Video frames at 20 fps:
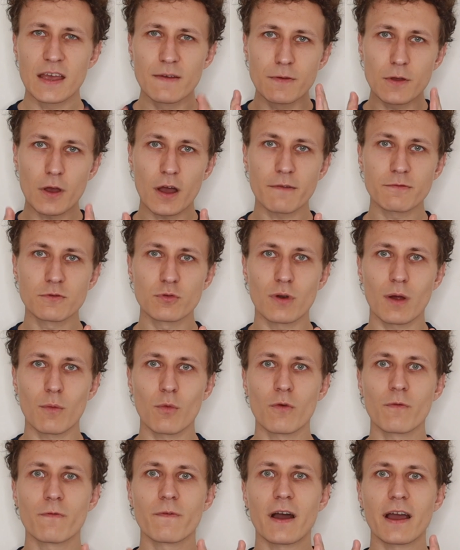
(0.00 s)
If you have
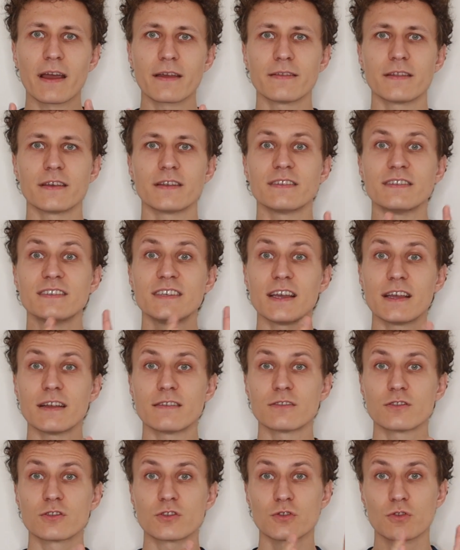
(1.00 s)
trouble finding
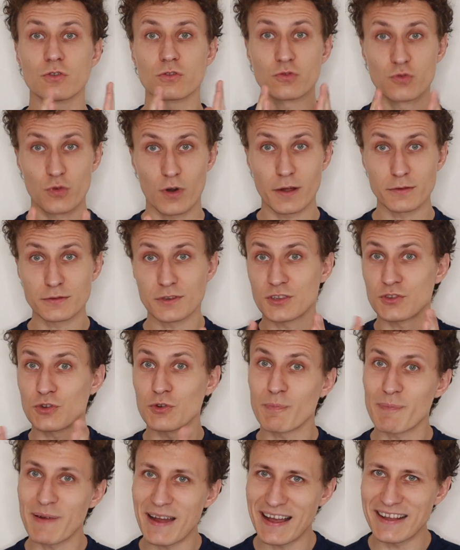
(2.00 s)
jeans or trousers
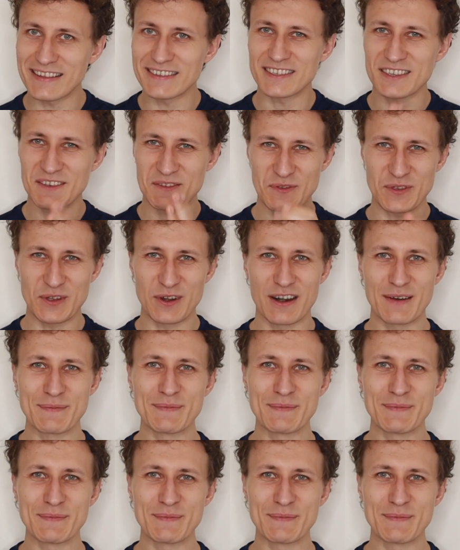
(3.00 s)
or pants if you're